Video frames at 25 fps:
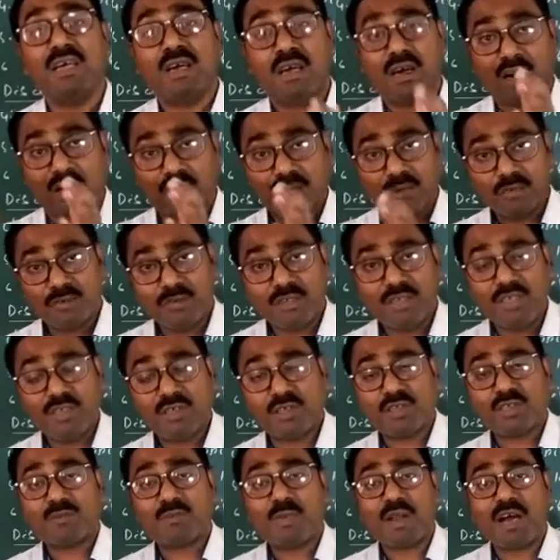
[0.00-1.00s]
on
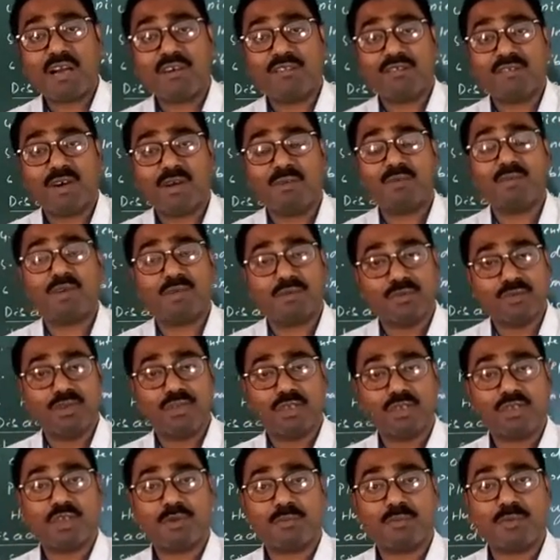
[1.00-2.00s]
Windows platform or
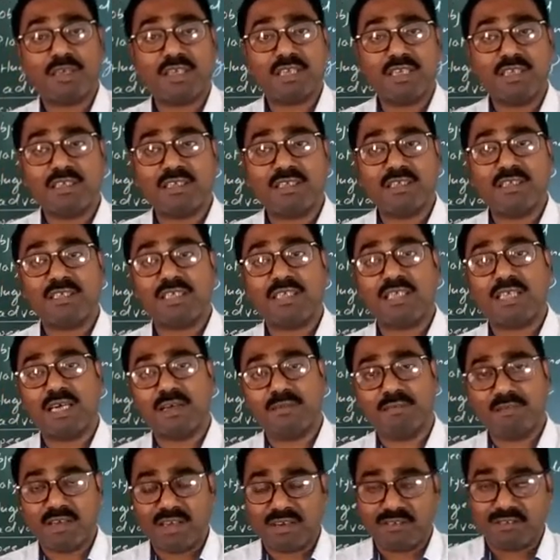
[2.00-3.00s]
Windows operating
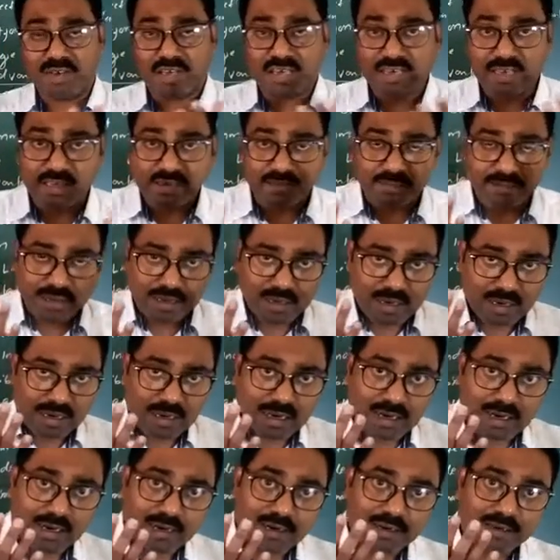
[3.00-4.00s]
system, even in
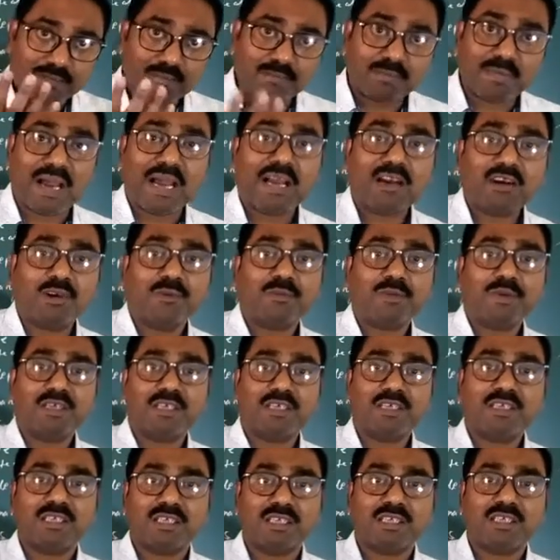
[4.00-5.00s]
Mac
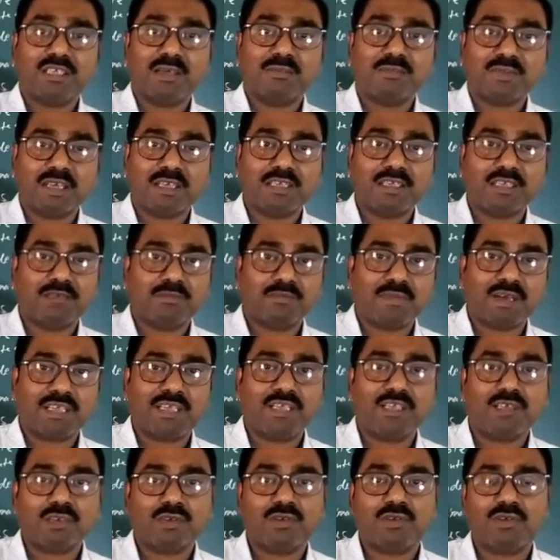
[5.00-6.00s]
operating system, that is
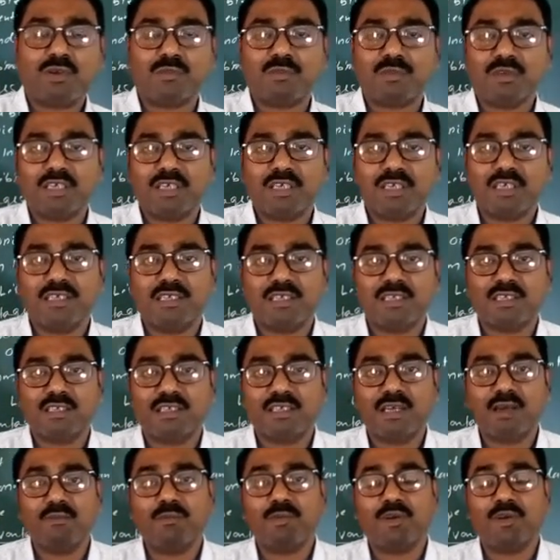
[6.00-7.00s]
Macintosh operating
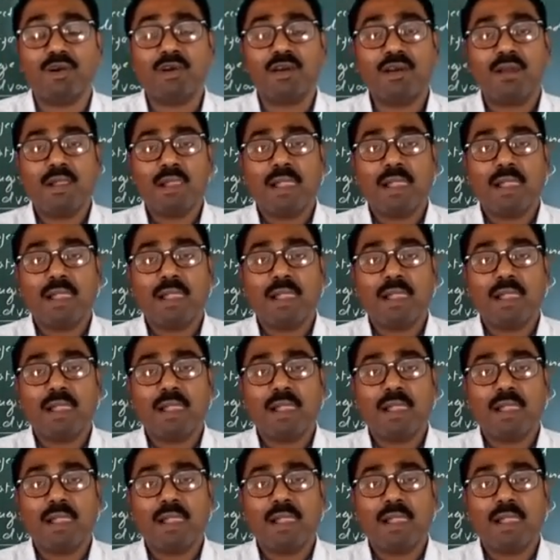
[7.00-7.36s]
system, or